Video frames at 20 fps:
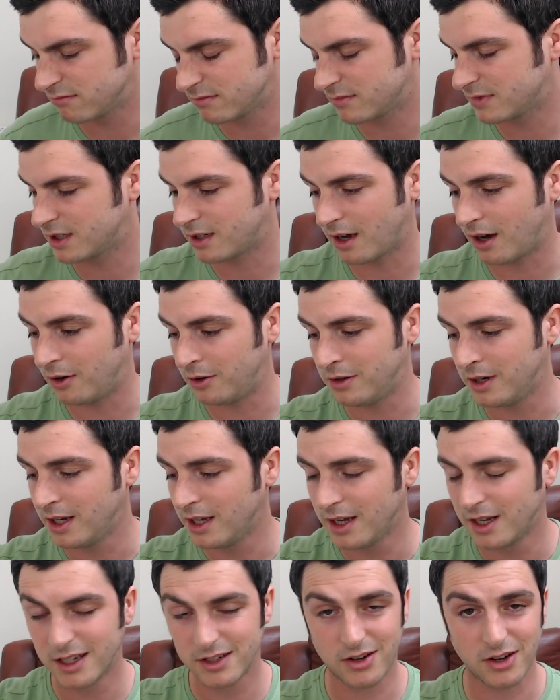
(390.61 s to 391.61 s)
So,
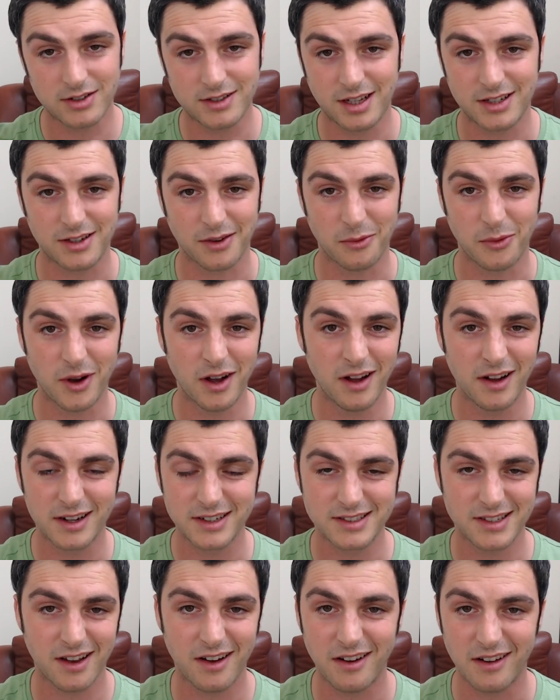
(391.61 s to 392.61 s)
just doesn't work
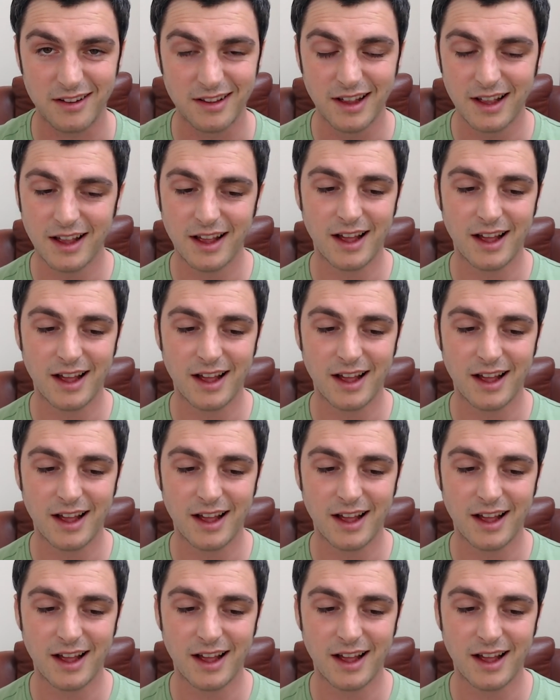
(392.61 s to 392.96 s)
at all.